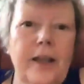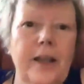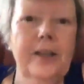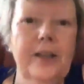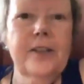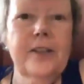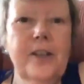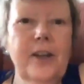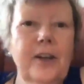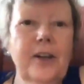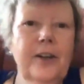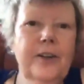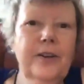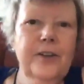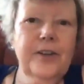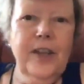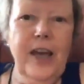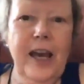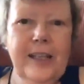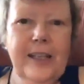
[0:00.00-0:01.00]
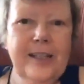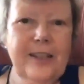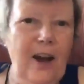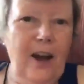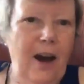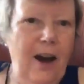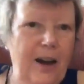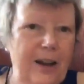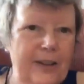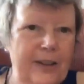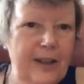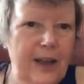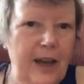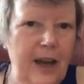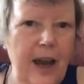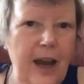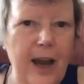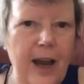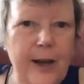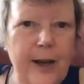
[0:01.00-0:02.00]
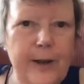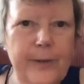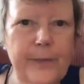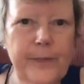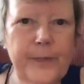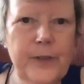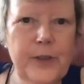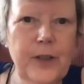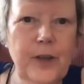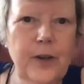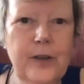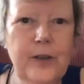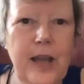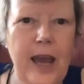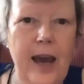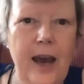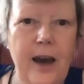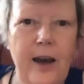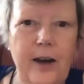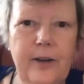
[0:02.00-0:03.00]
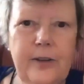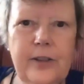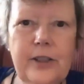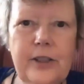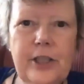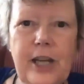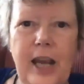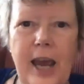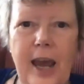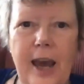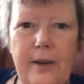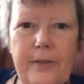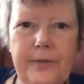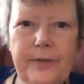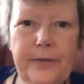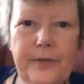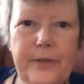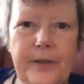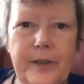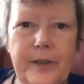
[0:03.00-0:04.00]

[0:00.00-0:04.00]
So thanks, Don. So now, Jeff.